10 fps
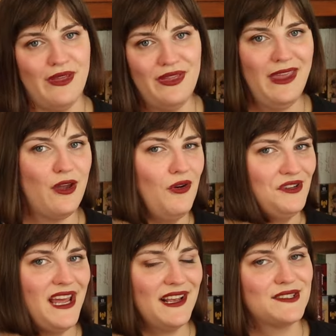the
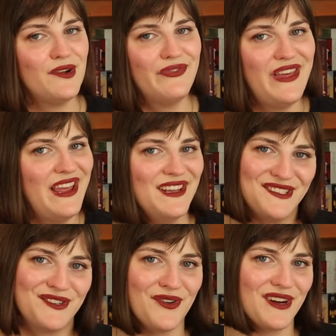context of their
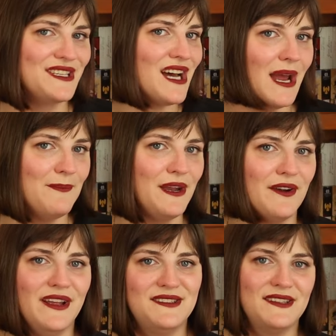historic time
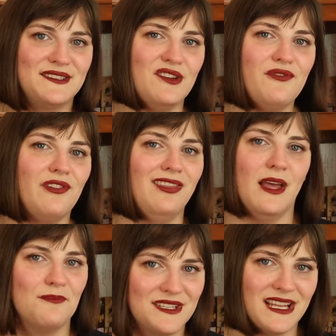periods and sort of
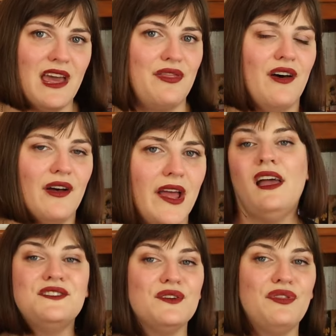lumped together.
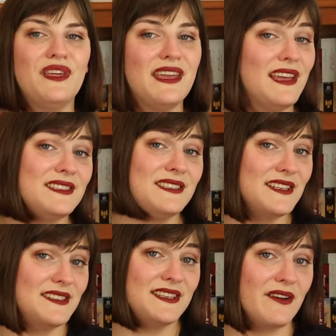I don't think it's
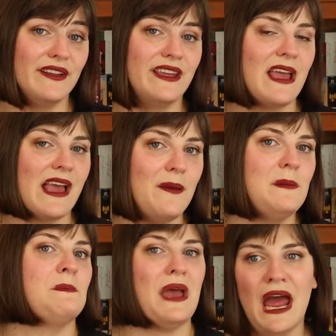necessarily a
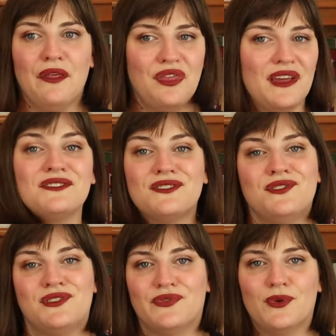bad thing to
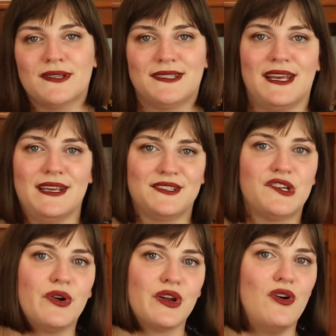divorce the
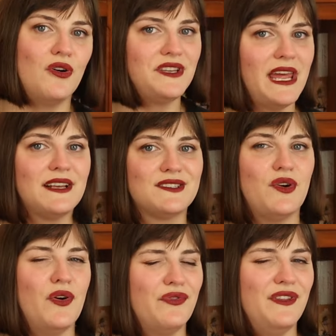historic context
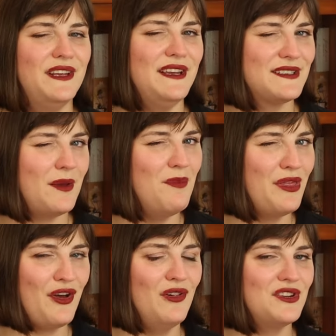of these
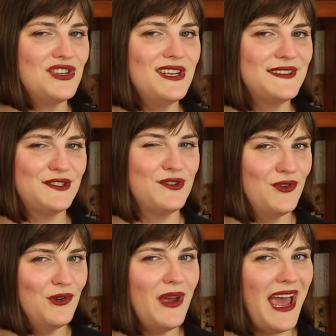mythologies
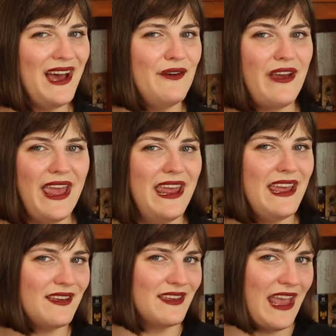to have
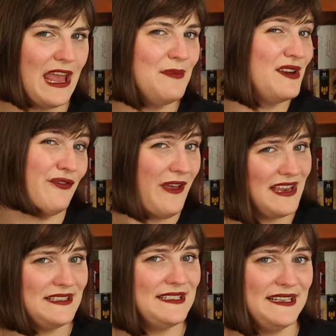a game in a
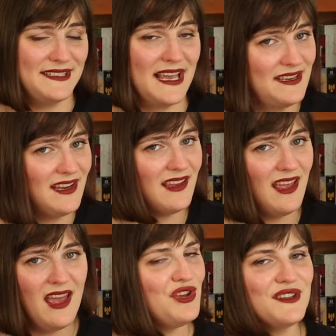fantasy setting.
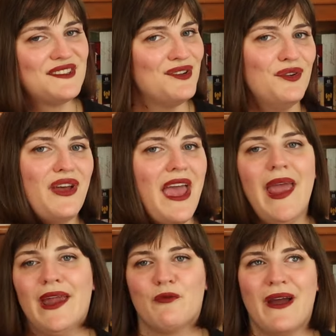You can sort of
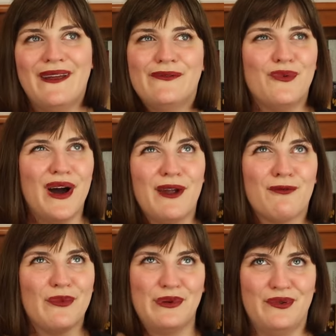hand wave why
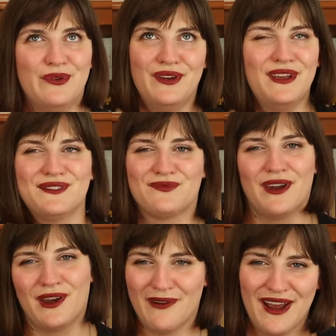Robin Hood is
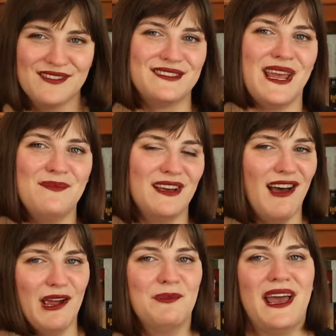running around the same
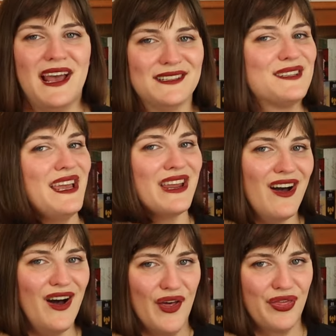time as King
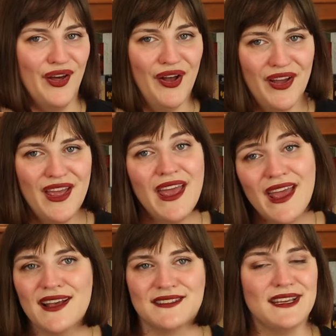Arthur,
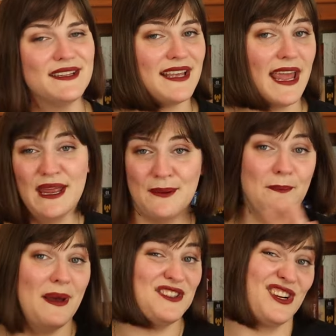as it's a
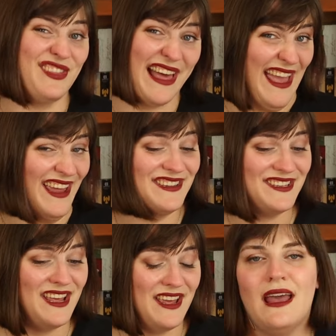magic land.
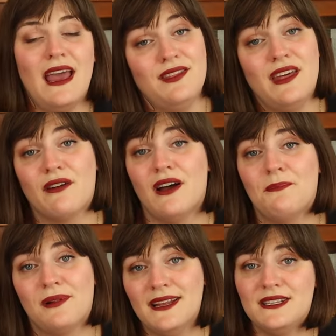And there are
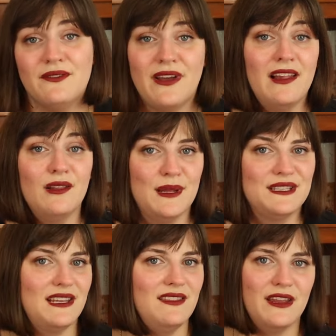plenty of
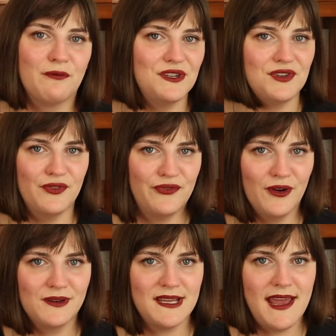elements in the original
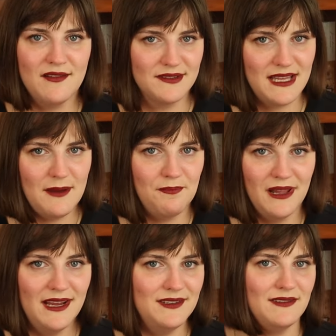folk tales that
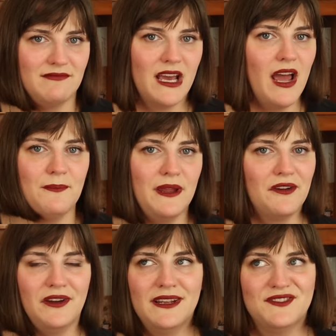blend time
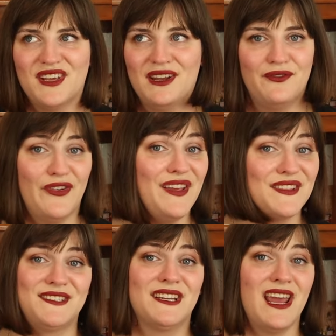periods and
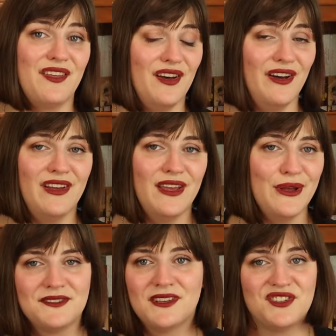faiths together,
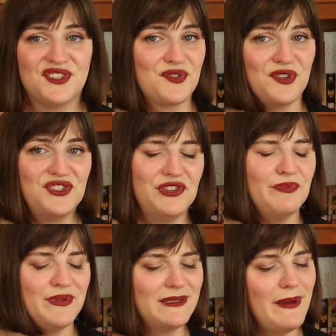such as Christian
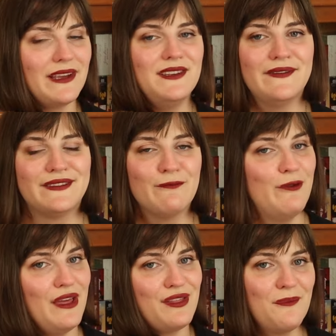perspectives
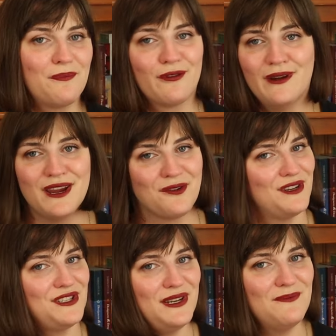with
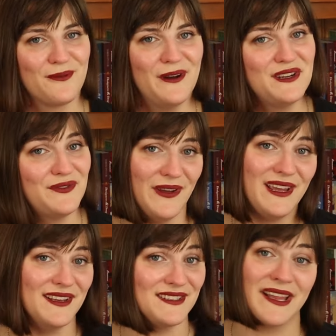pre-Christian British
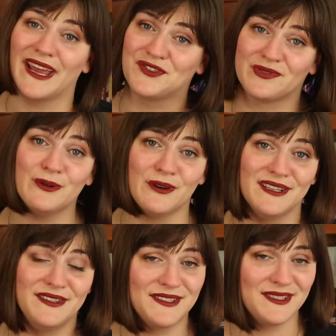figures like
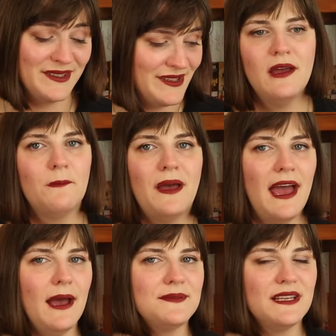druids.
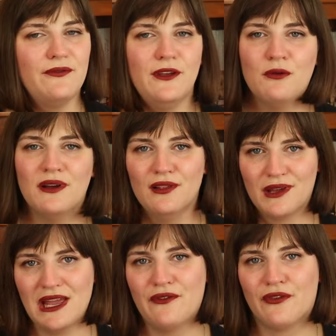Perhaps if you were
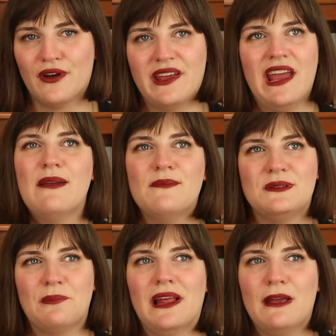looking for a game
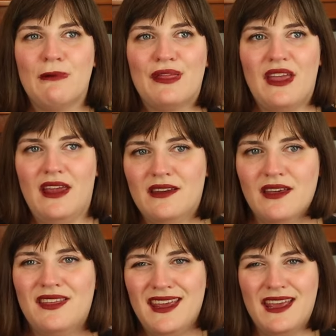to play
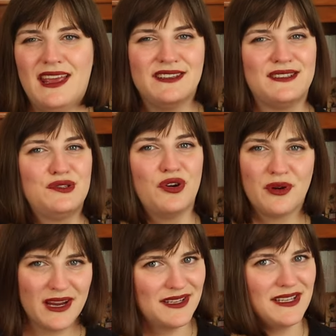within the
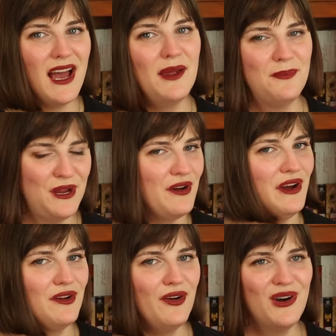historic time
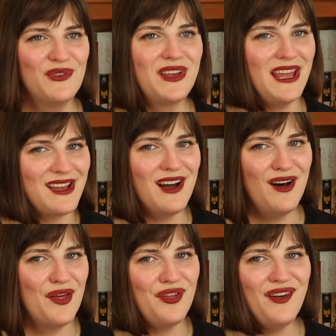period of King
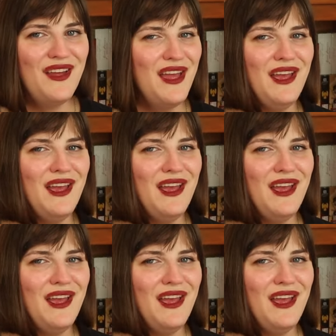Arthur,